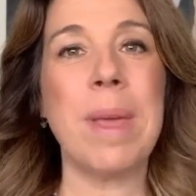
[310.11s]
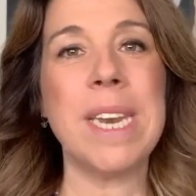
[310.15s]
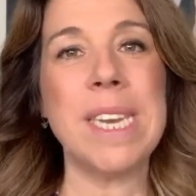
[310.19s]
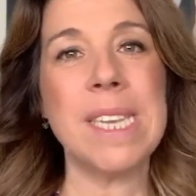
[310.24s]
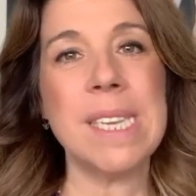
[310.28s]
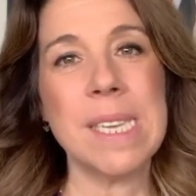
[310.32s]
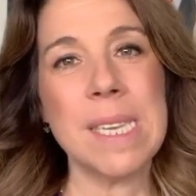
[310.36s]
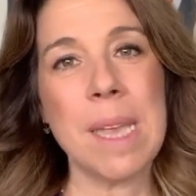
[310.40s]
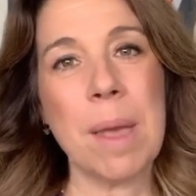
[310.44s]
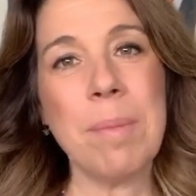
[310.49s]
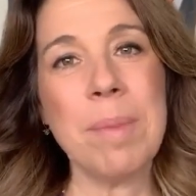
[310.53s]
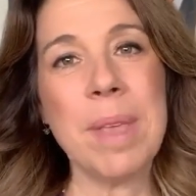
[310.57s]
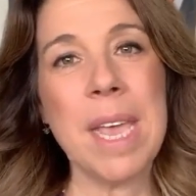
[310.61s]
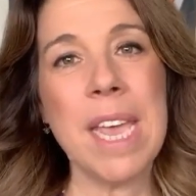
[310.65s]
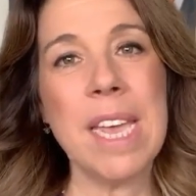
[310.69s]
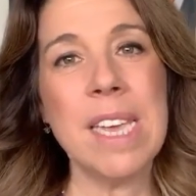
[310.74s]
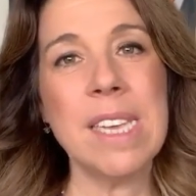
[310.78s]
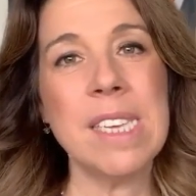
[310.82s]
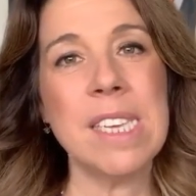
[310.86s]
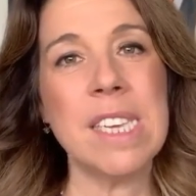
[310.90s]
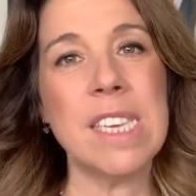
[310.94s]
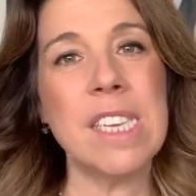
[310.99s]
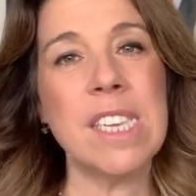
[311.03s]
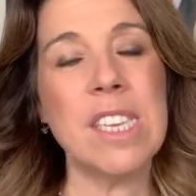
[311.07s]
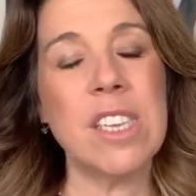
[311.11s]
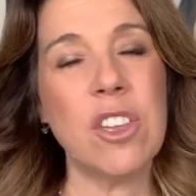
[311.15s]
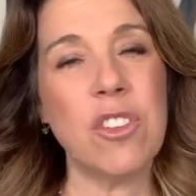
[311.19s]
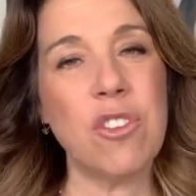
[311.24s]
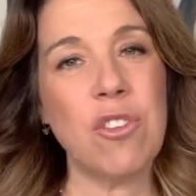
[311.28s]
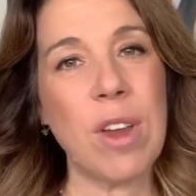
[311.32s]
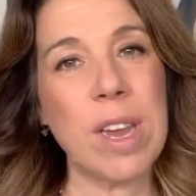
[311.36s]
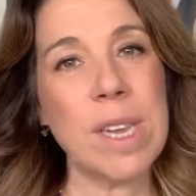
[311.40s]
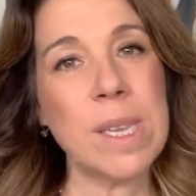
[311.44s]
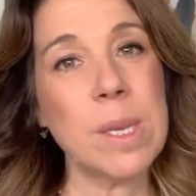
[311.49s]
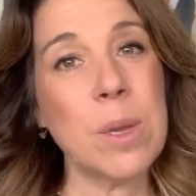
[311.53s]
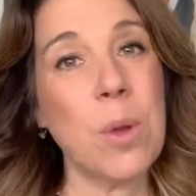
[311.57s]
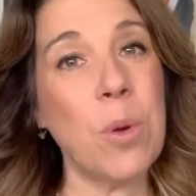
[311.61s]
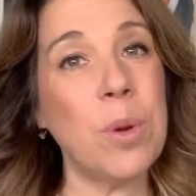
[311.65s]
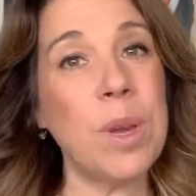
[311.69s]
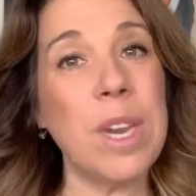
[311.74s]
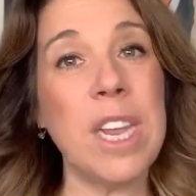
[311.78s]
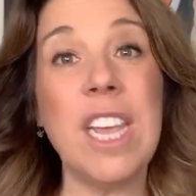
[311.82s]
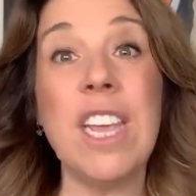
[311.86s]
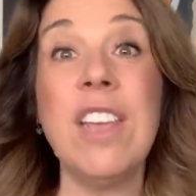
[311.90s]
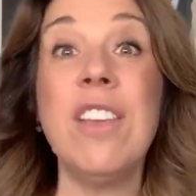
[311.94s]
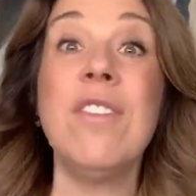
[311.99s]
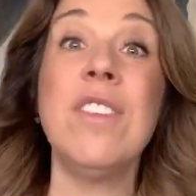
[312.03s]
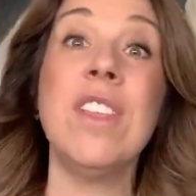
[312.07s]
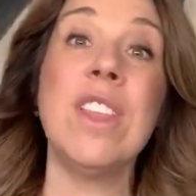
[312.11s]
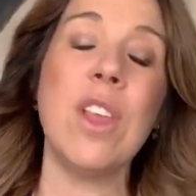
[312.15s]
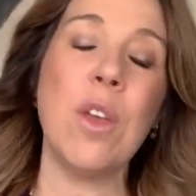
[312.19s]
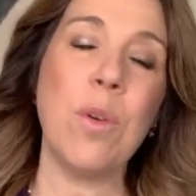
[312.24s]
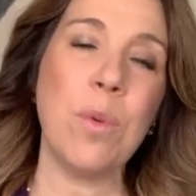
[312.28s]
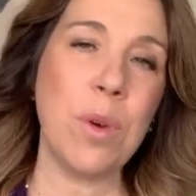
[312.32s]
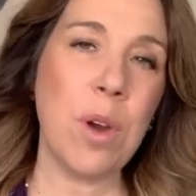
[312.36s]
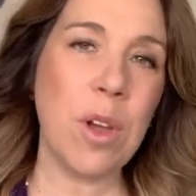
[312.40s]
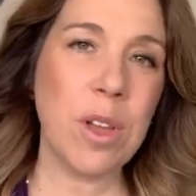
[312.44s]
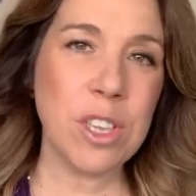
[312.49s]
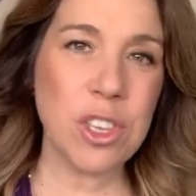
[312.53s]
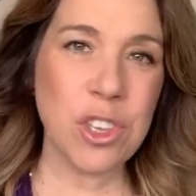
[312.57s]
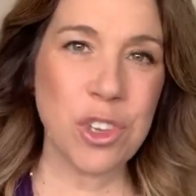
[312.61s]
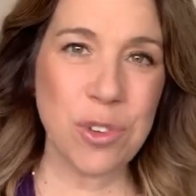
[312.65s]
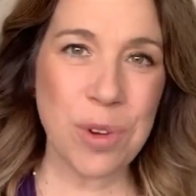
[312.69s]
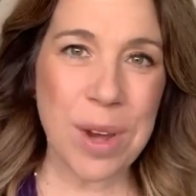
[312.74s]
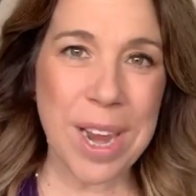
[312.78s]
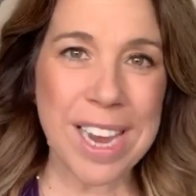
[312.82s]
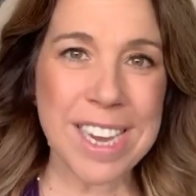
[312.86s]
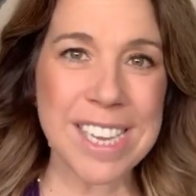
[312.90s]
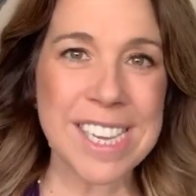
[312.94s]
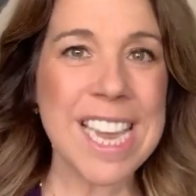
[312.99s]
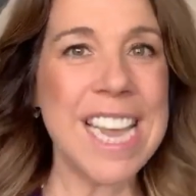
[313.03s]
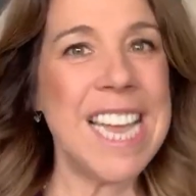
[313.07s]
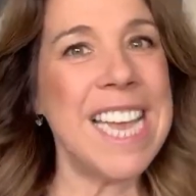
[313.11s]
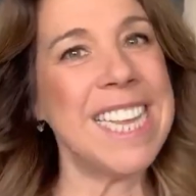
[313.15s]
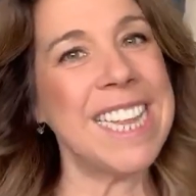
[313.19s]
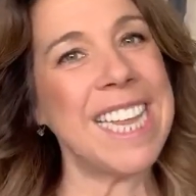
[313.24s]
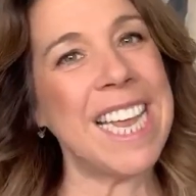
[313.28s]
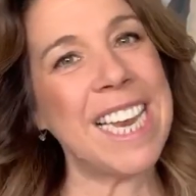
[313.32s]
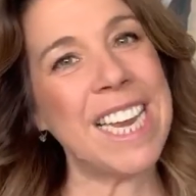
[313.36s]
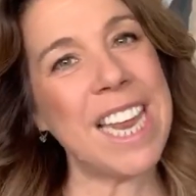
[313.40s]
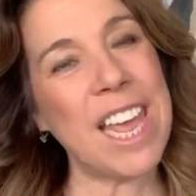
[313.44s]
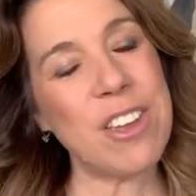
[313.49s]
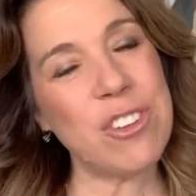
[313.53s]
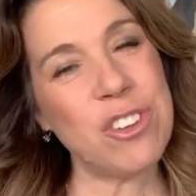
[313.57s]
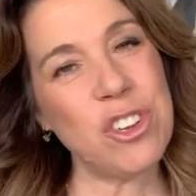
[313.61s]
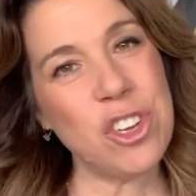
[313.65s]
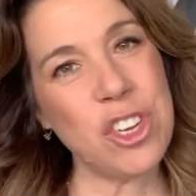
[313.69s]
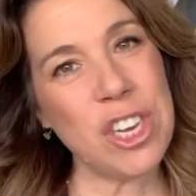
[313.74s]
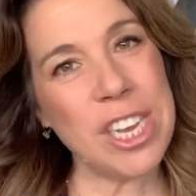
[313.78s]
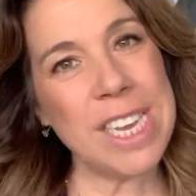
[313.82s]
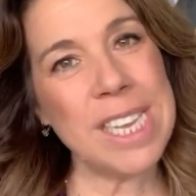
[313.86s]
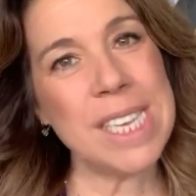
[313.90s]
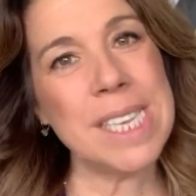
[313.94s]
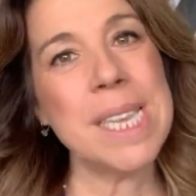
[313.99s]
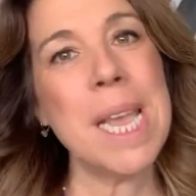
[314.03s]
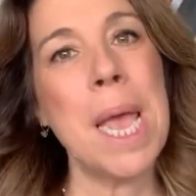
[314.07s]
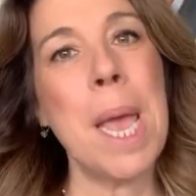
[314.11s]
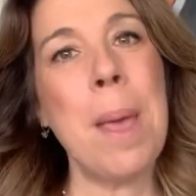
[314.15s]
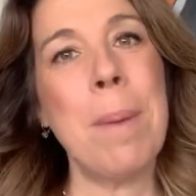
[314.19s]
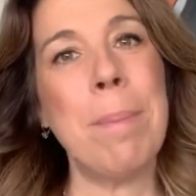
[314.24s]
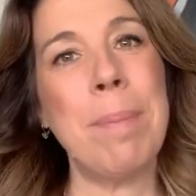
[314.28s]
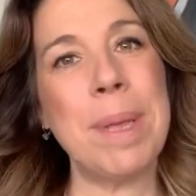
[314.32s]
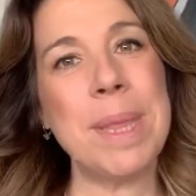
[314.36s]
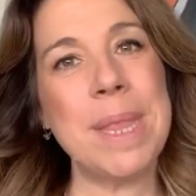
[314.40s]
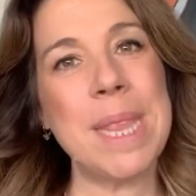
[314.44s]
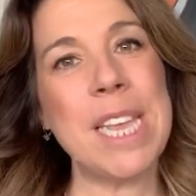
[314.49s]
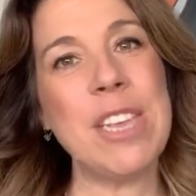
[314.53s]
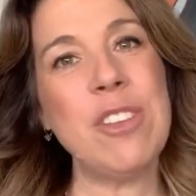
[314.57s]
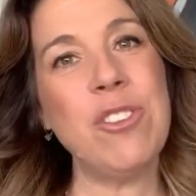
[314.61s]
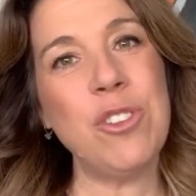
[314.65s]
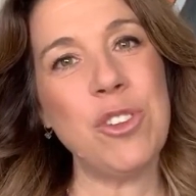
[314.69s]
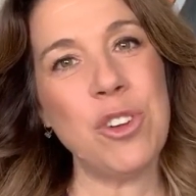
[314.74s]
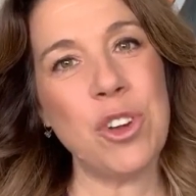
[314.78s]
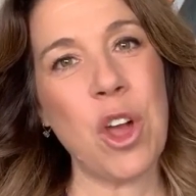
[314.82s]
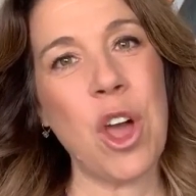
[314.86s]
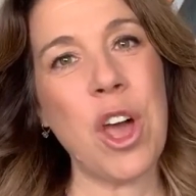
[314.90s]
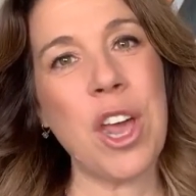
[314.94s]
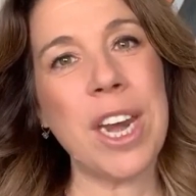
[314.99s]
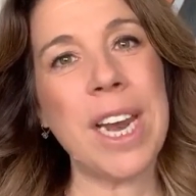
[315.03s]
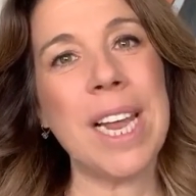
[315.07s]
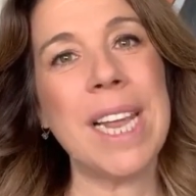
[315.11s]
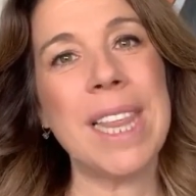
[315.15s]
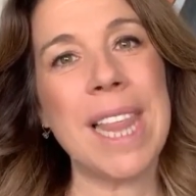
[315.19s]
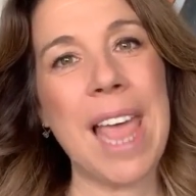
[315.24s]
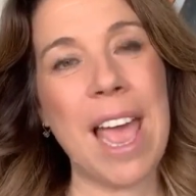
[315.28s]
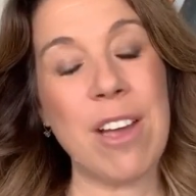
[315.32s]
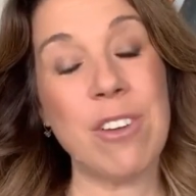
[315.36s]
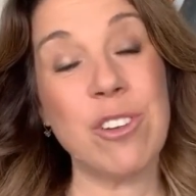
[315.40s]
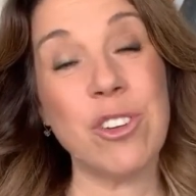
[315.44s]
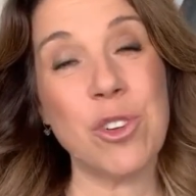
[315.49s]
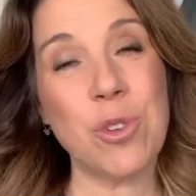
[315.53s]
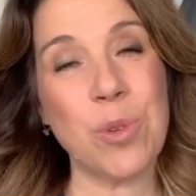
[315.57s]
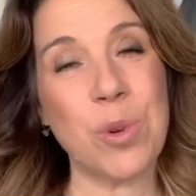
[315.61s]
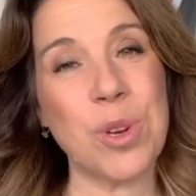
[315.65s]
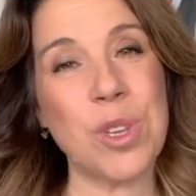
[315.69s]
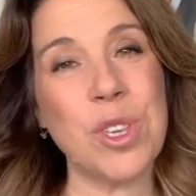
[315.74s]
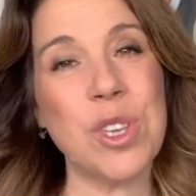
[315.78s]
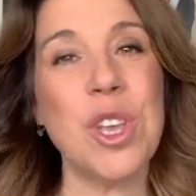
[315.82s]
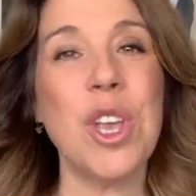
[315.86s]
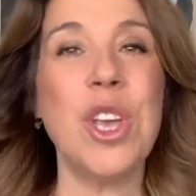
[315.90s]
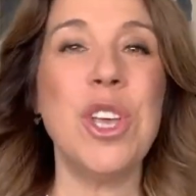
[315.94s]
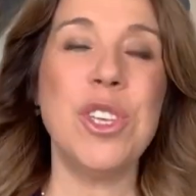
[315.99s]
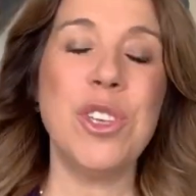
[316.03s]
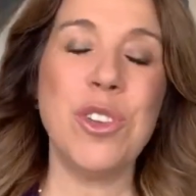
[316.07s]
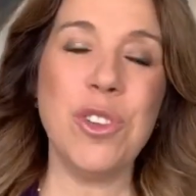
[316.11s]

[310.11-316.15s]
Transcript: And in some cases, the dress code, even though not strict, they allow jeans, but they do not allow shorts.